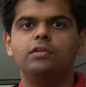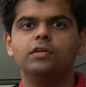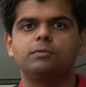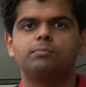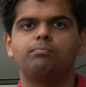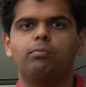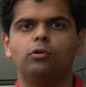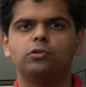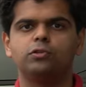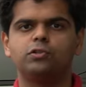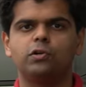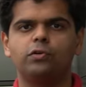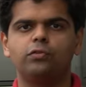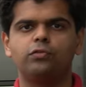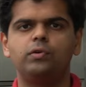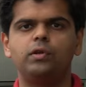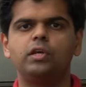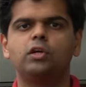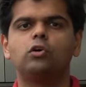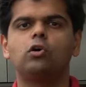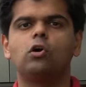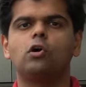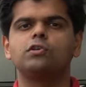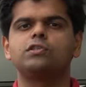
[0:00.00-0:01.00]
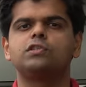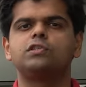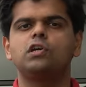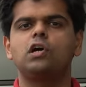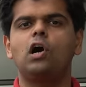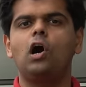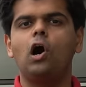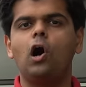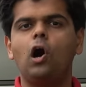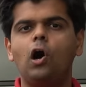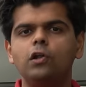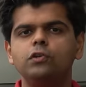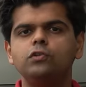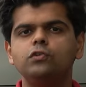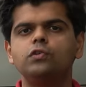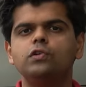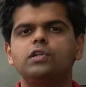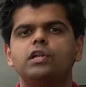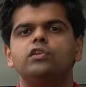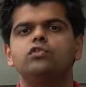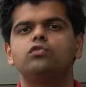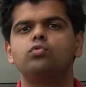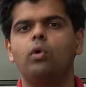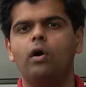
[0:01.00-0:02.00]
This Polestar 3 costs
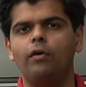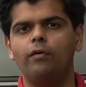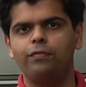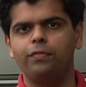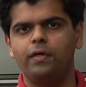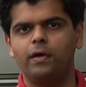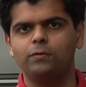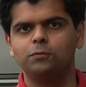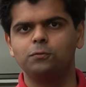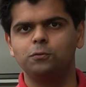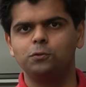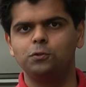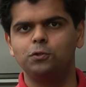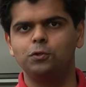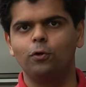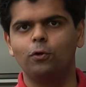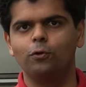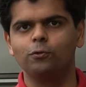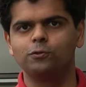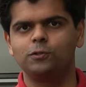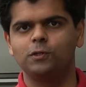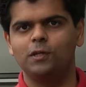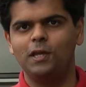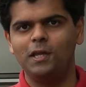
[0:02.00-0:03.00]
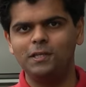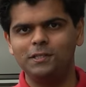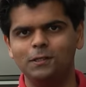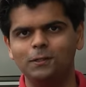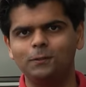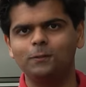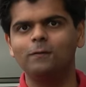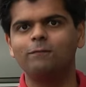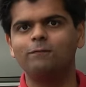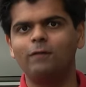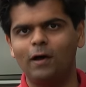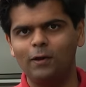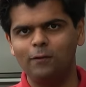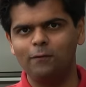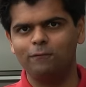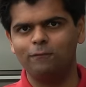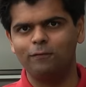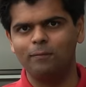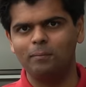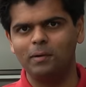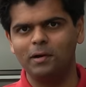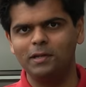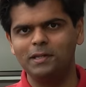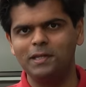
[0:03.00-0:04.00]
112,000 euros. Is it good value
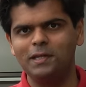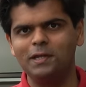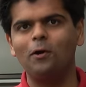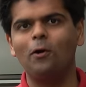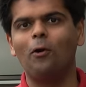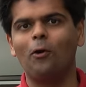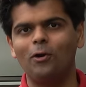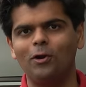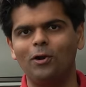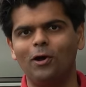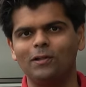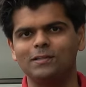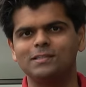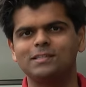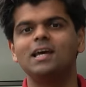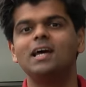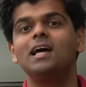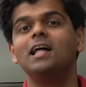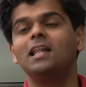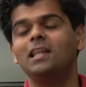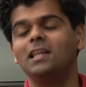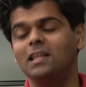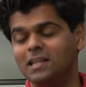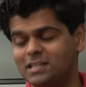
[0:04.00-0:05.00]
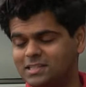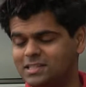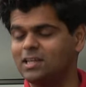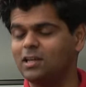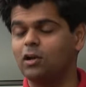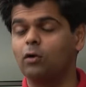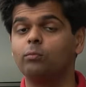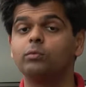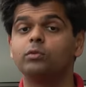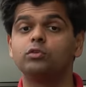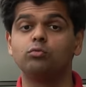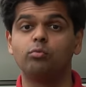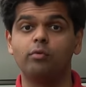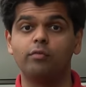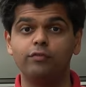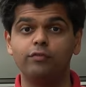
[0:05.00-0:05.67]
for money or not? Let's get on with the